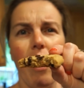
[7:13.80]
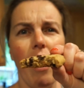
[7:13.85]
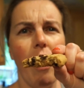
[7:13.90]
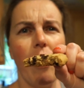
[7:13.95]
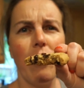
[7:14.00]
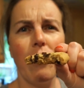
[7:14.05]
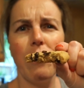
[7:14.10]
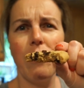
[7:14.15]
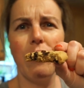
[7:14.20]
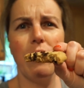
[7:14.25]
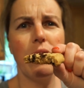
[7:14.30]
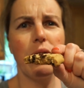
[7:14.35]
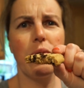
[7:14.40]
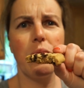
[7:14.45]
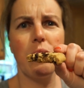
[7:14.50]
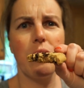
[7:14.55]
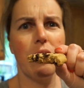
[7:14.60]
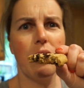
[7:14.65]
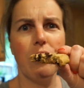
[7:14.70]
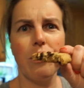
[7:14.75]
Out of this
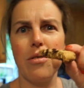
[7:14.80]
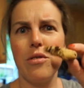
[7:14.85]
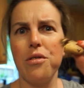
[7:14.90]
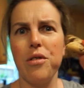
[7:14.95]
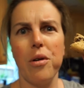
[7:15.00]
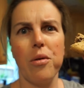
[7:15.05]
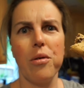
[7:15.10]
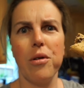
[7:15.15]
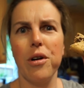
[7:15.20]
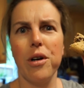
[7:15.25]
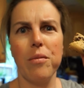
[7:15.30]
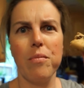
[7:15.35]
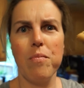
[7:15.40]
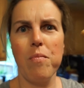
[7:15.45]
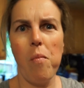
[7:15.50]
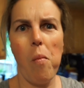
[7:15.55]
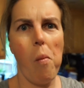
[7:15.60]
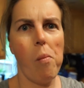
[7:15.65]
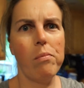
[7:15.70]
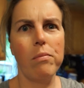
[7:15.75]
world, so good.
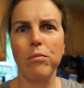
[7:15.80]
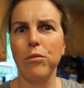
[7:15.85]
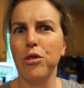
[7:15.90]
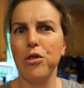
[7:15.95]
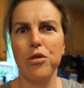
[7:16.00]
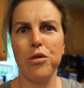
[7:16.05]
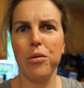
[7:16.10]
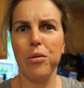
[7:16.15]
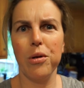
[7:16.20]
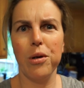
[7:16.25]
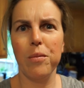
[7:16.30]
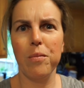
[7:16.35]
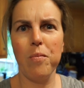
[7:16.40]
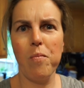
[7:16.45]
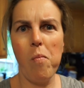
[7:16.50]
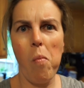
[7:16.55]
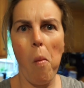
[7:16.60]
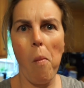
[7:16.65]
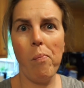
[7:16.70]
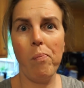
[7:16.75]
So good.
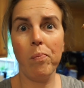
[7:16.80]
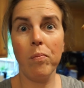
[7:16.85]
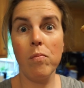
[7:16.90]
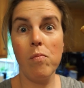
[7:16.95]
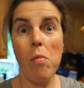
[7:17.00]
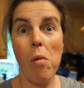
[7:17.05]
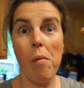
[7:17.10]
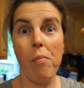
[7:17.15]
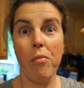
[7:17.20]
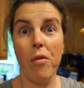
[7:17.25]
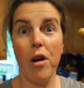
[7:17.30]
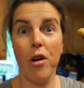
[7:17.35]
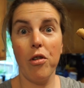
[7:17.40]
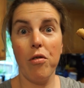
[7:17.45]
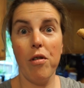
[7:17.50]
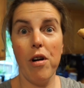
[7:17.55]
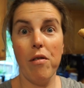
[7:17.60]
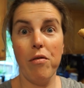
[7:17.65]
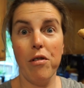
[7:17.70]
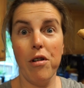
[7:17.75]

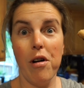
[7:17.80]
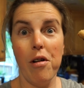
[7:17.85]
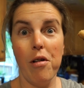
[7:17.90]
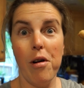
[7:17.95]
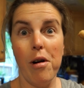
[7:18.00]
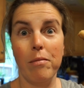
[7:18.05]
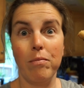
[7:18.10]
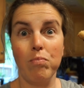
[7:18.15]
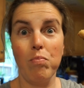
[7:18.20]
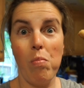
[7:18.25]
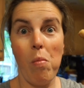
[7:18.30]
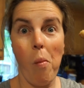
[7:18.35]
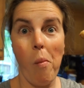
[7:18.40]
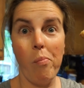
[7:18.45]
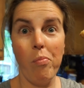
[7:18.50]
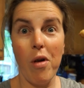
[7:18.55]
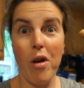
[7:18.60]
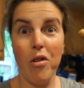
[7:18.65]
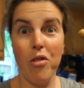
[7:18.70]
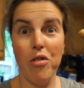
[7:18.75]
Thanks, Raffaella.
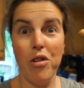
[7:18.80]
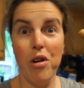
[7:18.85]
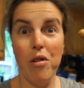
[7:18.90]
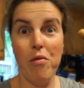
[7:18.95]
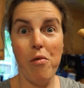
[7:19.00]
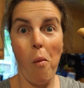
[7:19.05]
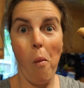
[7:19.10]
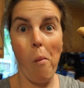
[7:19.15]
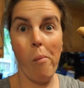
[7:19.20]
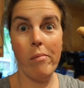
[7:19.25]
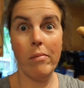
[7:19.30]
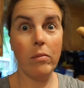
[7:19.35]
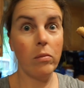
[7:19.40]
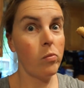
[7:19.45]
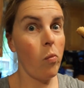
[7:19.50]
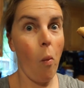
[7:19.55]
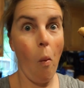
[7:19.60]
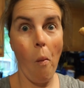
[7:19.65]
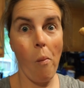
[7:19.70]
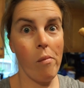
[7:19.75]
Thanks, Steve.
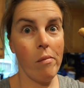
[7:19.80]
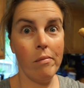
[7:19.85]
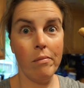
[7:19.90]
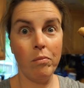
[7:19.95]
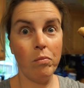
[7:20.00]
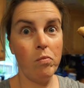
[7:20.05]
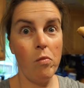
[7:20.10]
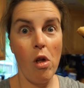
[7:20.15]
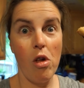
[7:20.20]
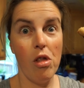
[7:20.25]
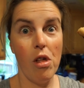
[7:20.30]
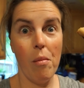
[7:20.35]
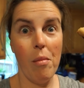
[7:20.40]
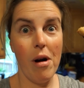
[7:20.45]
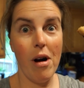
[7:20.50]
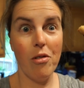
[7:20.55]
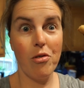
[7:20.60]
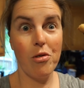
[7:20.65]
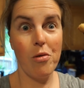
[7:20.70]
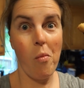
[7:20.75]
The
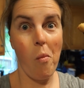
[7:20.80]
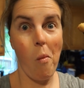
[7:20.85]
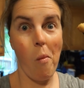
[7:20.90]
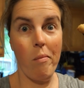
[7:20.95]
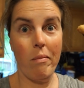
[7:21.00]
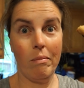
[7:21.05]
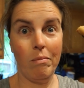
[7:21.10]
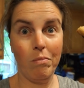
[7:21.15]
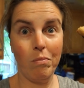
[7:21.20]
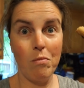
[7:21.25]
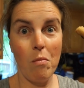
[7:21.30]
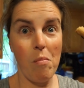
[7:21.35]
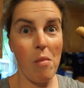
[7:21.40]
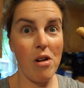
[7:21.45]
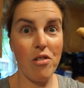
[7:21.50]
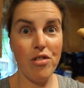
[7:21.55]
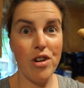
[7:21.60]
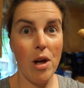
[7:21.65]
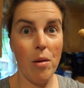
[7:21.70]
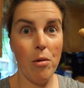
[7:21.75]
best.
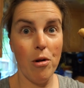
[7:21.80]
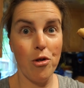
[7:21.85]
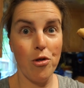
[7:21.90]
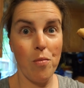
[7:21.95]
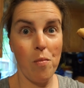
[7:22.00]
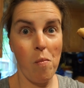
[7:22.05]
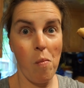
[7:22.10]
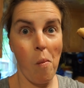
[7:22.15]
Best neighbors.